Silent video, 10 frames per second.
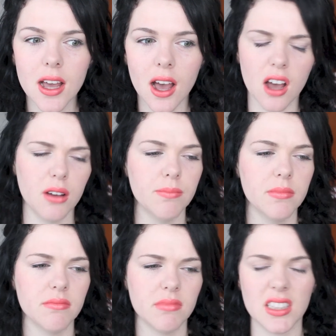
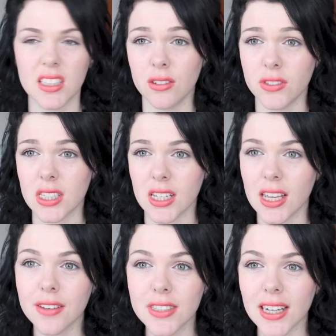but then obviously I
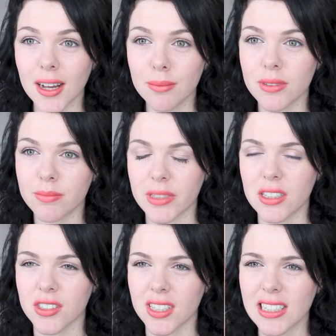effed it up
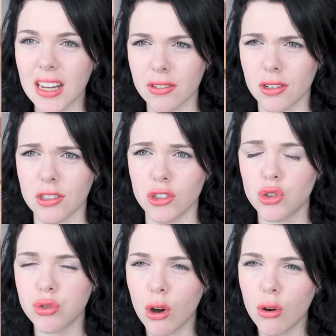because I didn't have a lot of
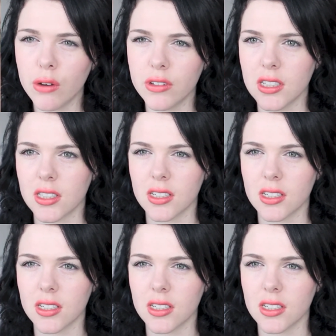control over this.